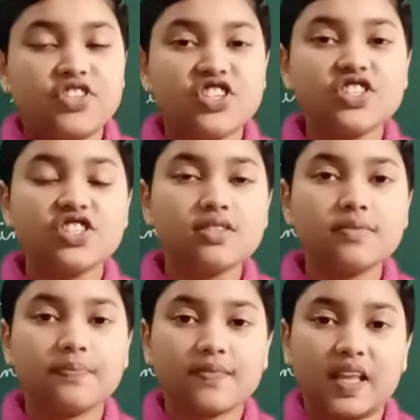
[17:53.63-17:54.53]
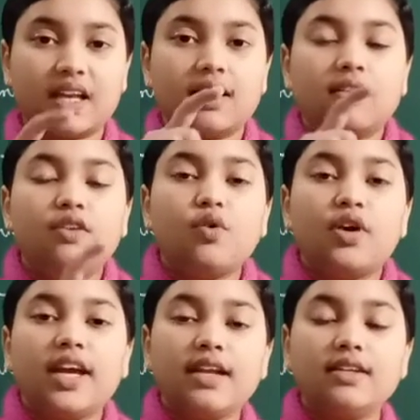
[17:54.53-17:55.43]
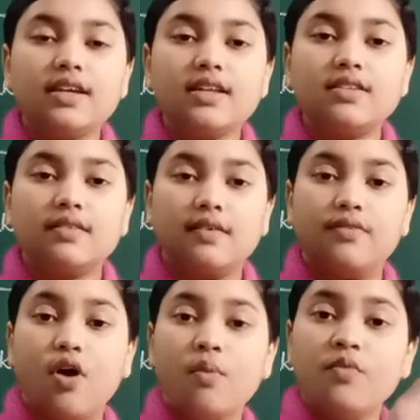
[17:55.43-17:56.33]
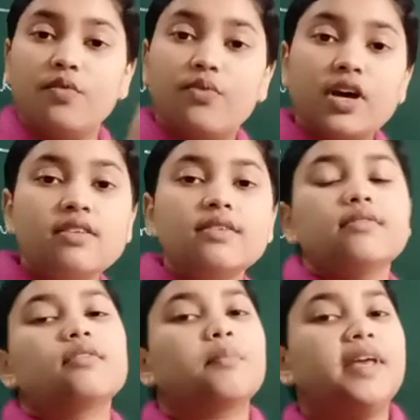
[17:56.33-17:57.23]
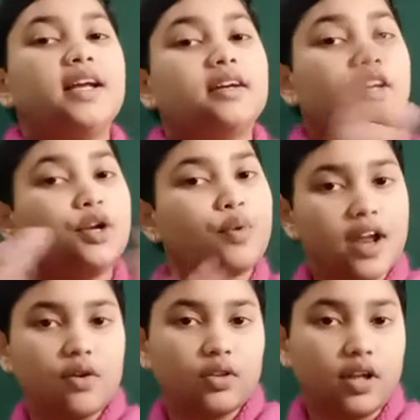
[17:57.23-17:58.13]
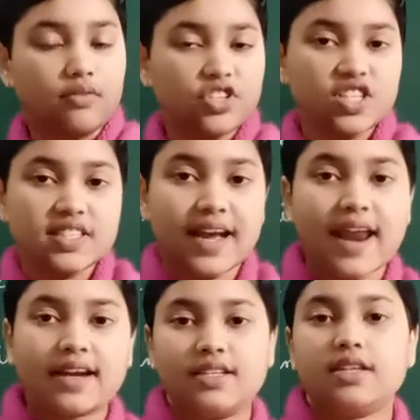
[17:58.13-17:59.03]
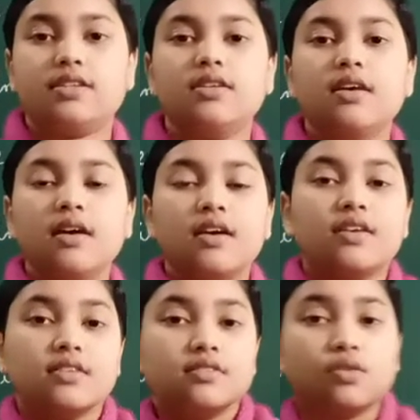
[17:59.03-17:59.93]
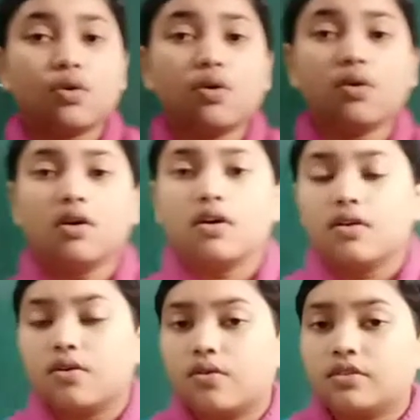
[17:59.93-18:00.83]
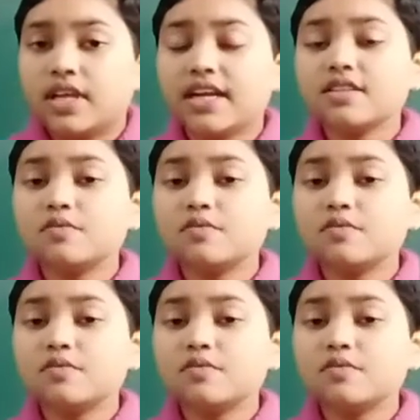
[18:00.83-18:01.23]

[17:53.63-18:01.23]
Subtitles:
is located from one beaker to another, which is connected. So it is